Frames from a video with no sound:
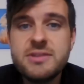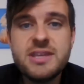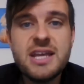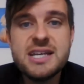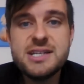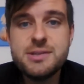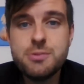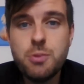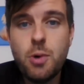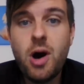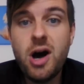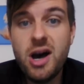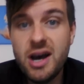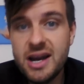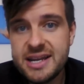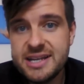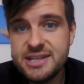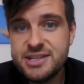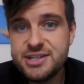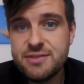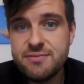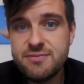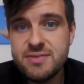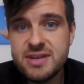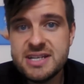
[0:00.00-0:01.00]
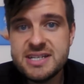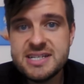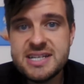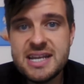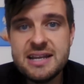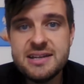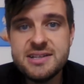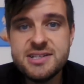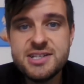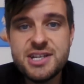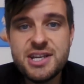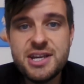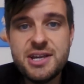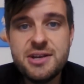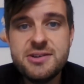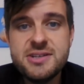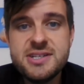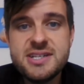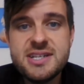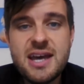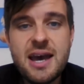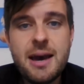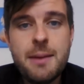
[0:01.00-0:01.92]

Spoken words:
That's what I generally tend to use.